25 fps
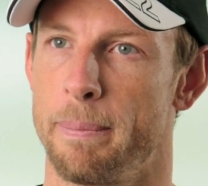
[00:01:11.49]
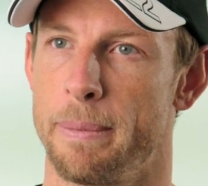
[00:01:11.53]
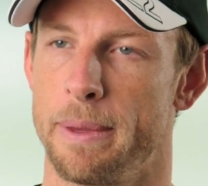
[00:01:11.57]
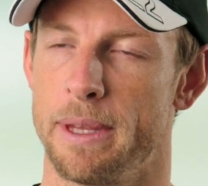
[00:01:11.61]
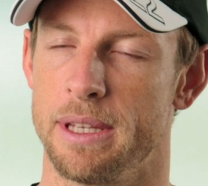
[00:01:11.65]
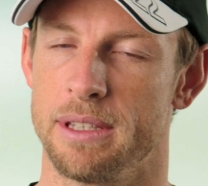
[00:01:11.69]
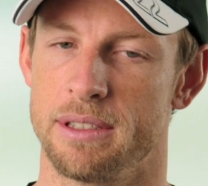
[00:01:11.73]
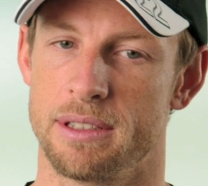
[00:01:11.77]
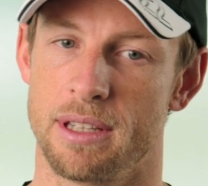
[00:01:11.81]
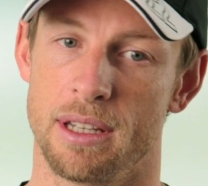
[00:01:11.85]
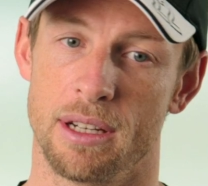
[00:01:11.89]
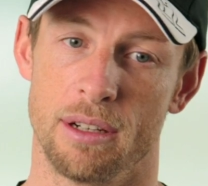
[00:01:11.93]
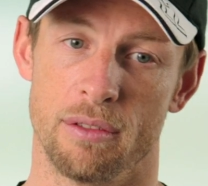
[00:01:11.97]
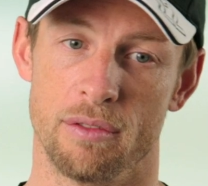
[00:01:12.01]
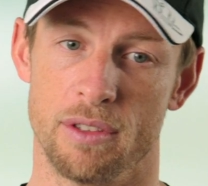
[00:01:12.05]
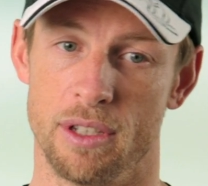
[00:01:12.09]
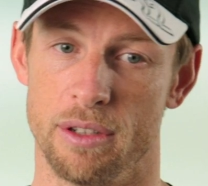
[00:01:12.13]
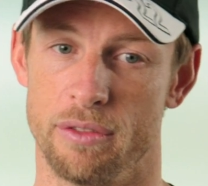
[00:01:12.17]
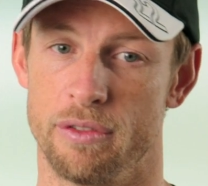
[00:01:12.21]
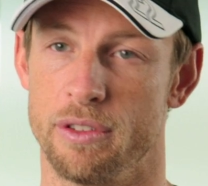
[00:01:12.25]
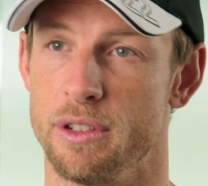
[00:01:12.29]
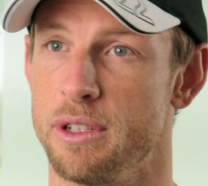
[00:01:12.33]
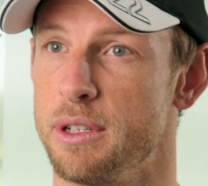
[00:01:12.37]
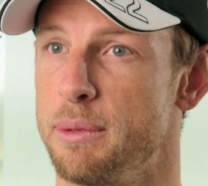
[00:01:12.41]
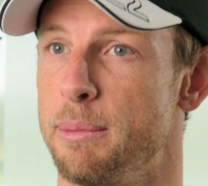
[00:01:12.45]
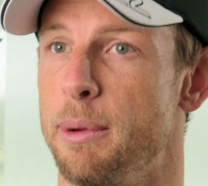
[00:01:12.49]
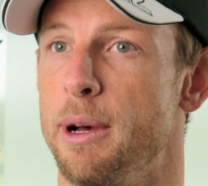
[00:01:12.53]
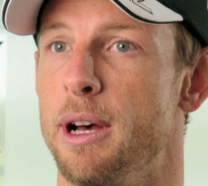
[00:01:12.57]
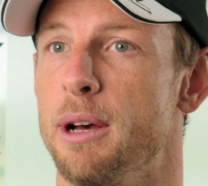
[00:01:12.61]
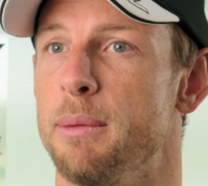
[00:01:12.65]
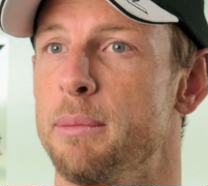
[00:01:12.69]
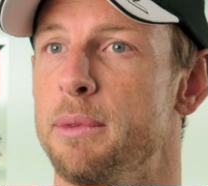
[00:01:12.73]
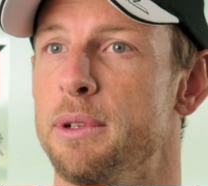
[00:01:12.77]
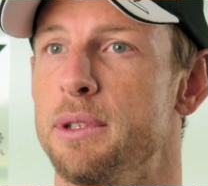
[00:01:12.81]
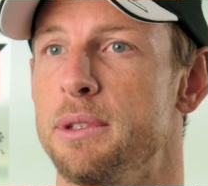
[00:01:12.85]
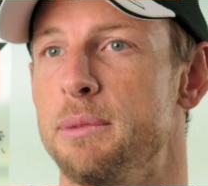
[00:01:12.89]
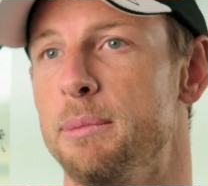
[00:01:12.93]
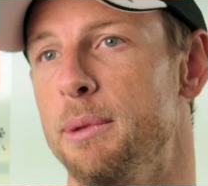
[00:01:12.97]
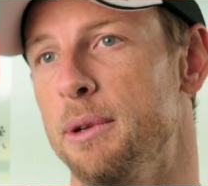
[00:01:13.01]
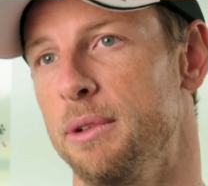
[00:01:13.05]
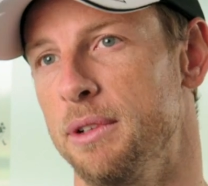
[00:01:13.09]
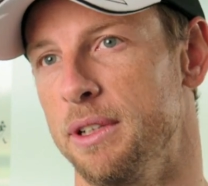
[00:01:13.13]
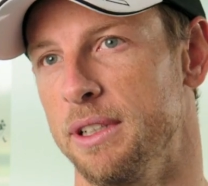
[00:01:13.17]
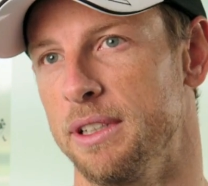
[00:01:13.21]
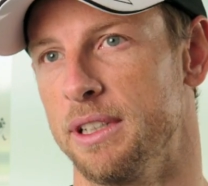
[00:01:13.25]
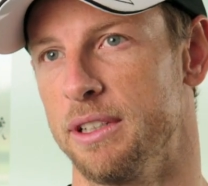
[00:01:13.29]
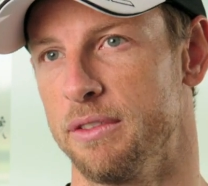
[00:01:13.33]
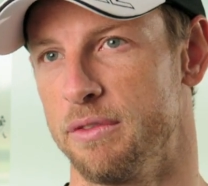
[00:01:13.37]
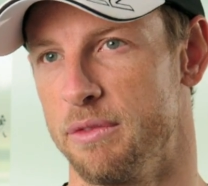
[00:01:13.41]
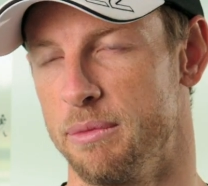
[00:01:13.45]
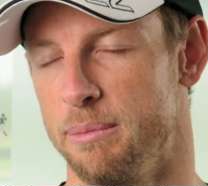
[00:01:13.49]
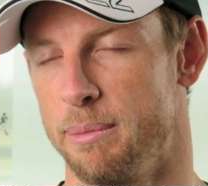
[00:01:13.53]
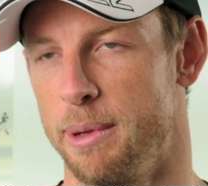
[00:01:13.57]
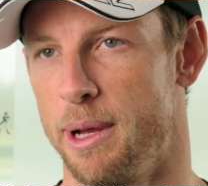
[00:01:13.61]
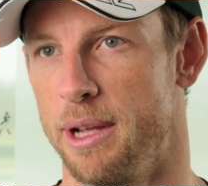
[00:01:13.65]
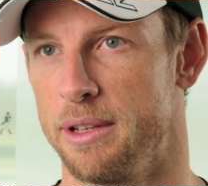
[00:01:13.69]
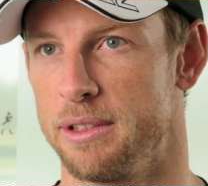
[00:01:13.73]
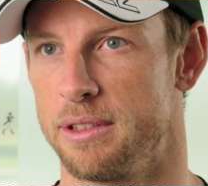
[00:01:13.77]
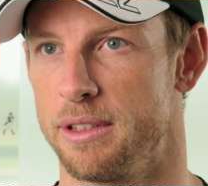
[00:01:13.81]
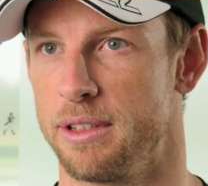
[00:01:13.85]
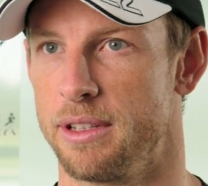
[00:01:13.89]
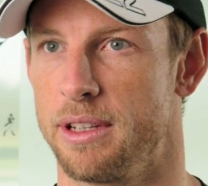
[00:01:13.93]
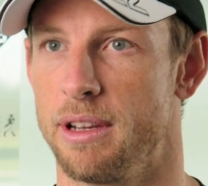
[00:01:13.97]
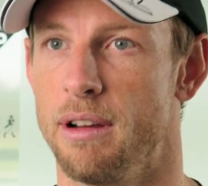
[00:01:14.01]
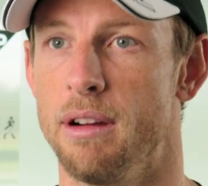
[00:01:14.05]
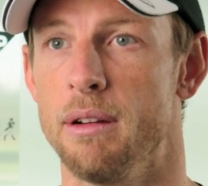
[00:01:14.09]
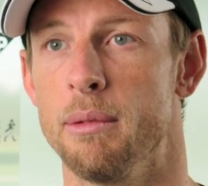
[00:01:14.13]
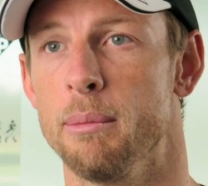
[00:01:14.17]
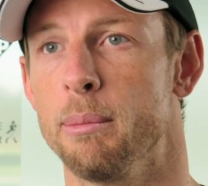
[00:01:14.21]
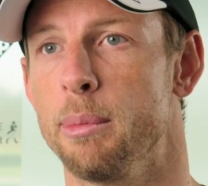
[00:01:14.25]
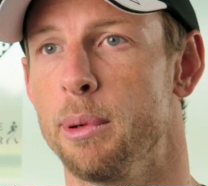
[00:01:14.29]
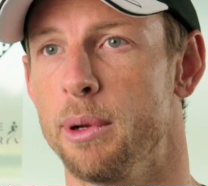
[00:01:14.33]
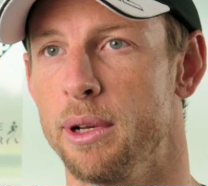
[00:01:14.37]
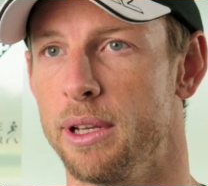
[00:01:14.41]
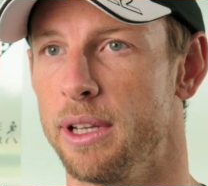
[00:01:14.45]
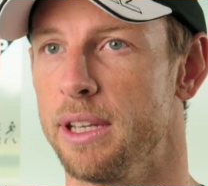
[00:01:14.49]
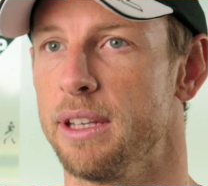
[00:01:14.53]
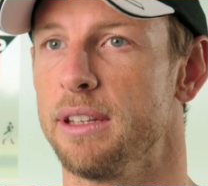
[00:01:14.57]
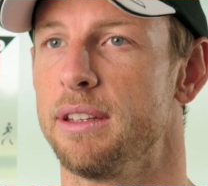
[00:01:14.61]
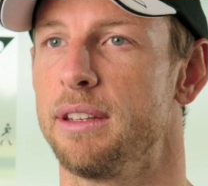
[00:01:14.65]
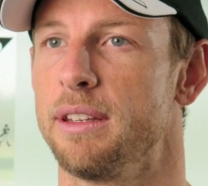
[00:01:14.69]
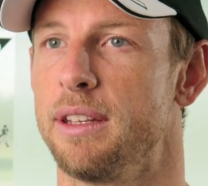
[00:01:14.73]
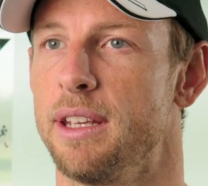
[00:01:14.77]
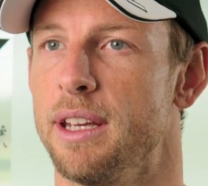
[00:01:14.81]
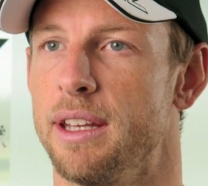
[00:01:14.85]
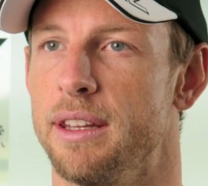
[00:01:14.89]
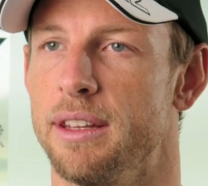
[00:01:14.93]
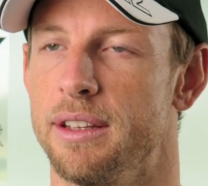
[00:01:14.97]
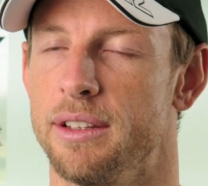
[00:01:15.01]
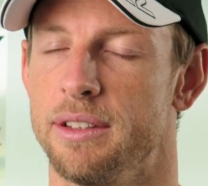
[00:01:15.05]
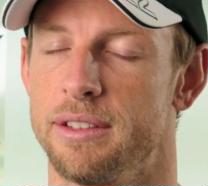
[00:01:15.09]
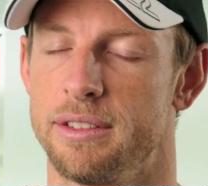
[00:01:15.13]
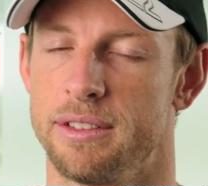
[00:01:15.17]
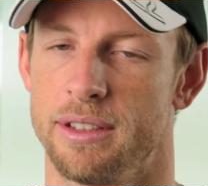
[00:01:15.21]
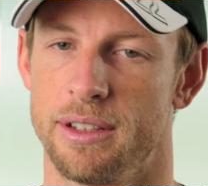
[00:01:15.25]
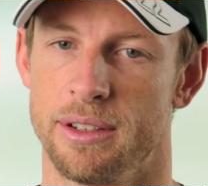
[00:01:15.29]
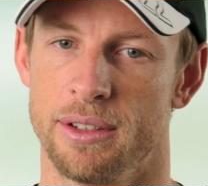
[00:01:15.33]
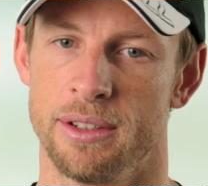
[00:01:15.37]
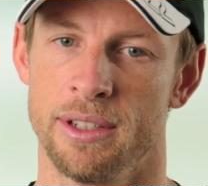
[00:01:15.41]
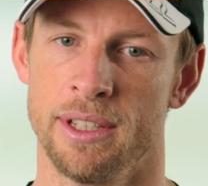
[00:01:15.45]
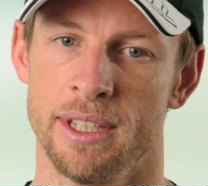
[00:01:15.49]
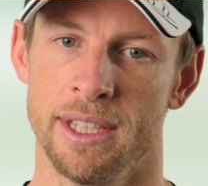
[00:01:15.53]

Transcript: instead of different departments building different parts of the car and putting it together. So